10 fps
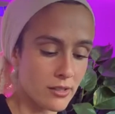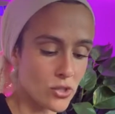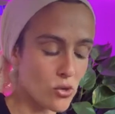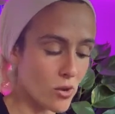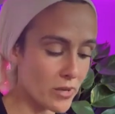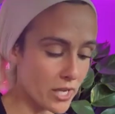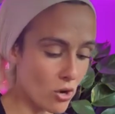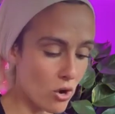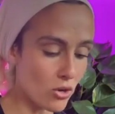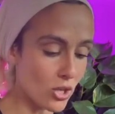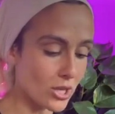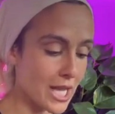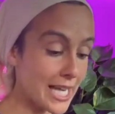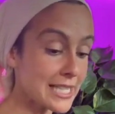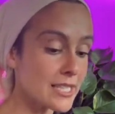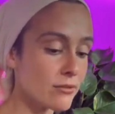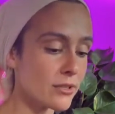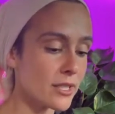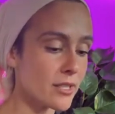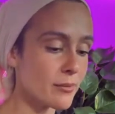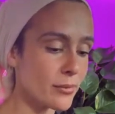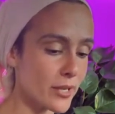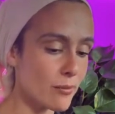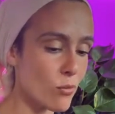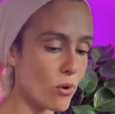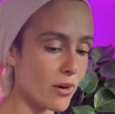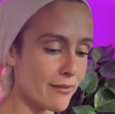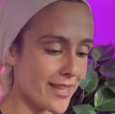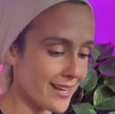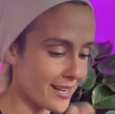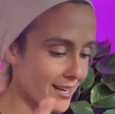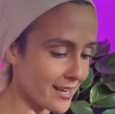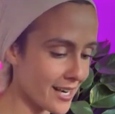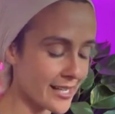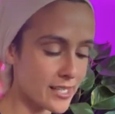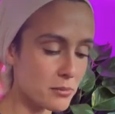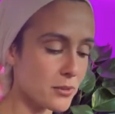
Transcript: so that we can all collectively bring more of that highest,